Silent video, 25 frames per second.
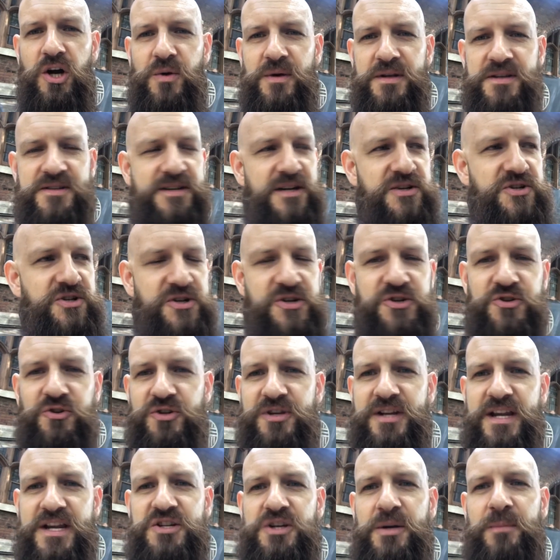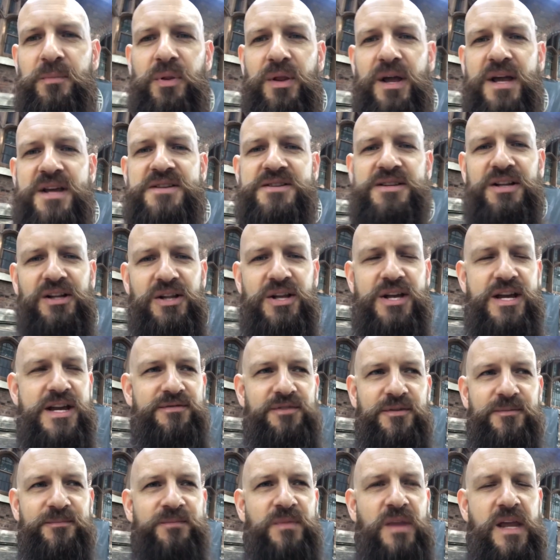It's such a strategic place to live
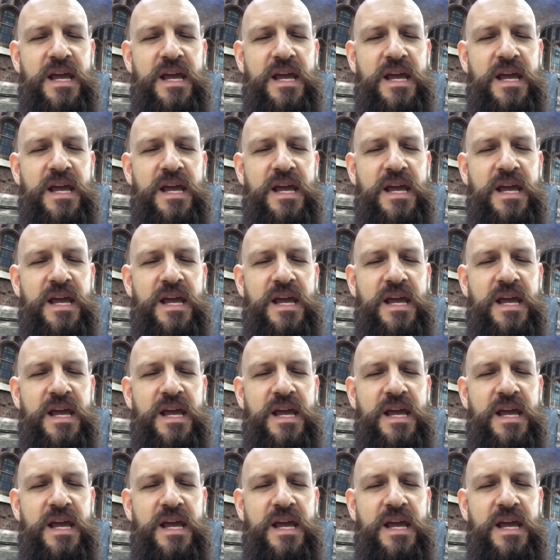and